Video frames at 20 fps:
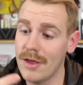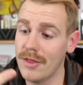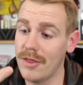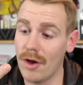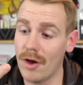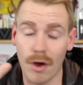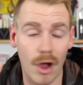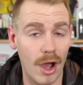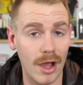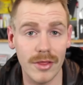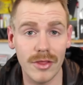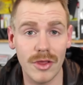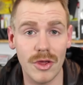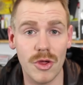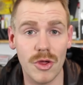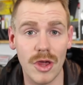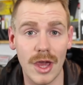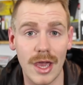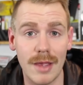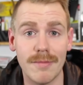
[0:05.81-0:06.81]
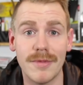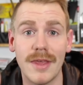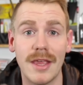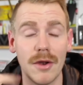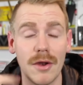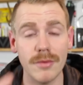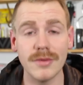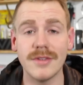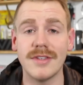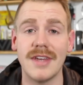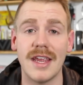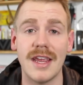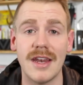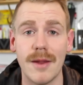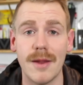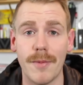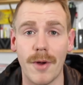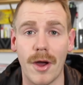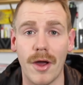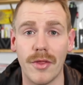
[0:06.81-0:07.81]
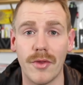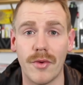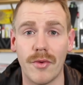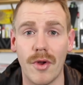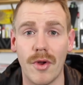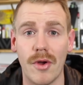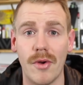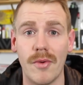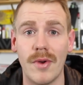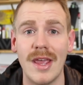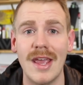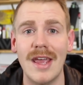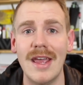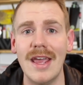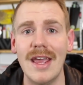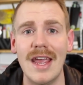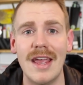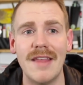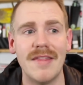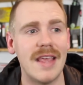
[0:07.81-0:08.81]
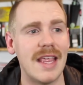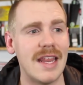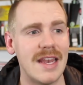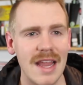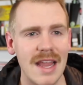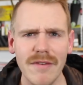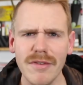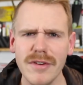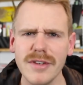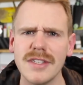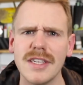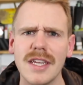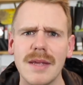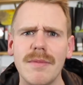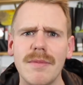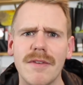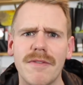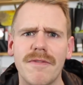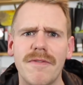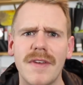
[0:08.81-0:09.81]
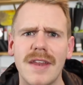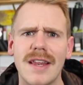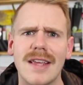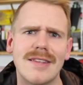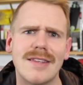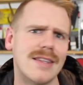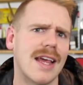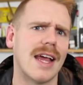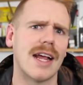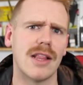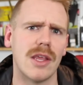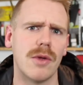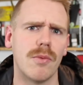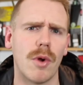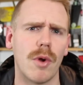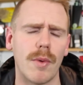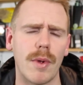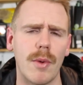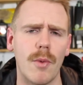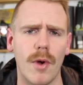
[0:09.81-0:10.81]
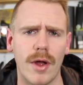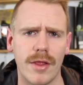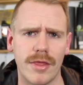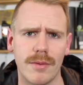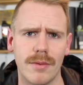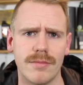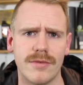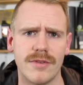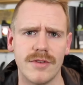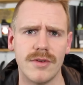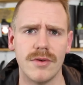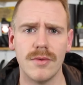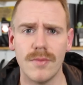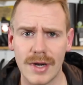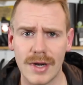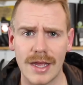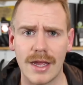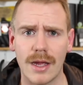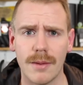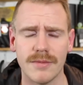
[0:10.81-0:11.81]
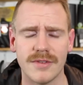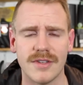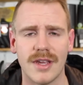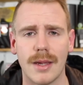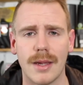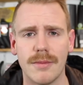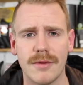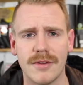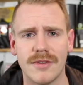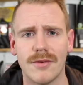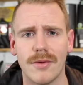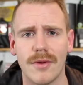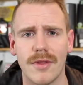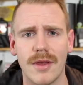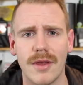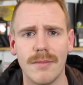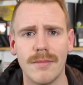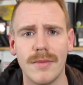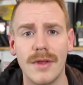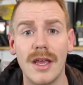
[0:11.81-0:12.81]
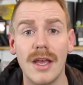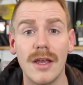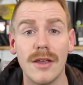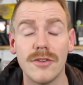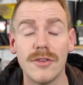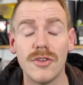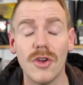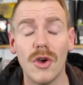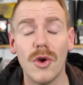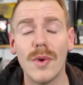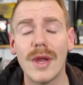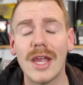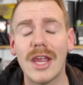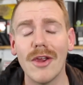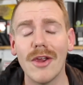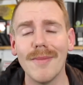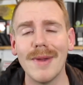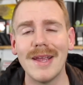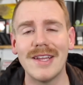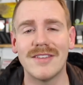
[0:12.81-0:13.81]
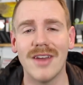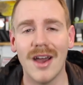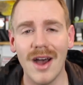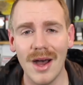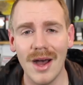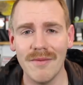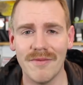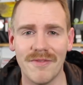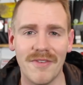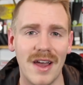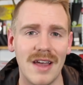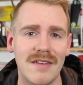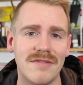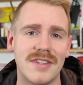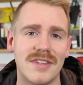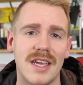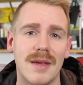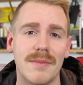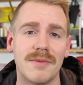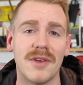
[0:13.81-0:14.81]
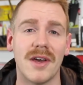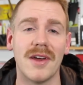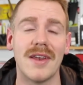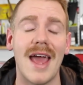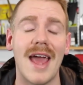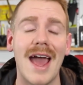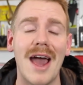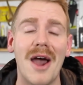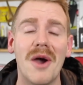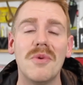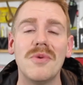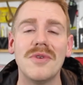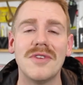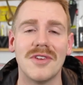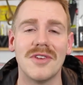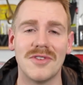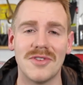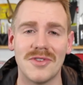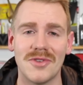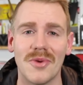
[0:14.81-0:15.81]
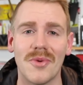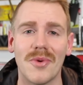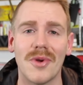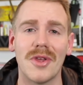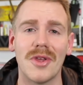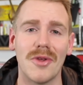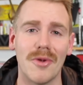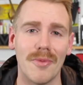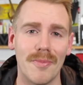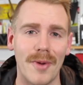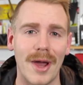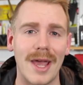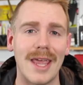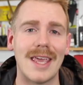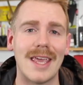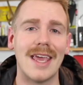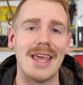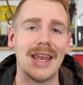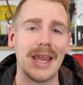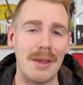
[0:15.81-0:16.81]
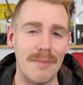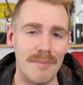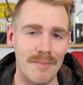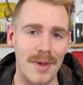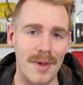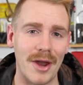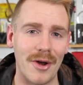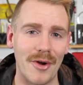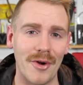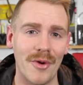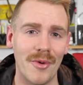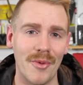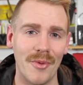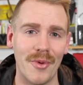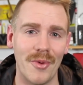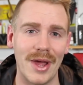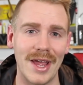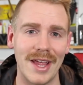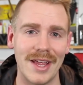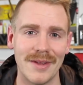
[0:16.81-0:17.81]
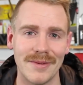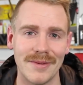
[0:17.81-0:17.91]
they're oddly shaped, they don't stand up on their own, and they never seem to fit exactly where we want them to when it comes time to store them. So here are my top 5 tips on how to store your bike in a better way.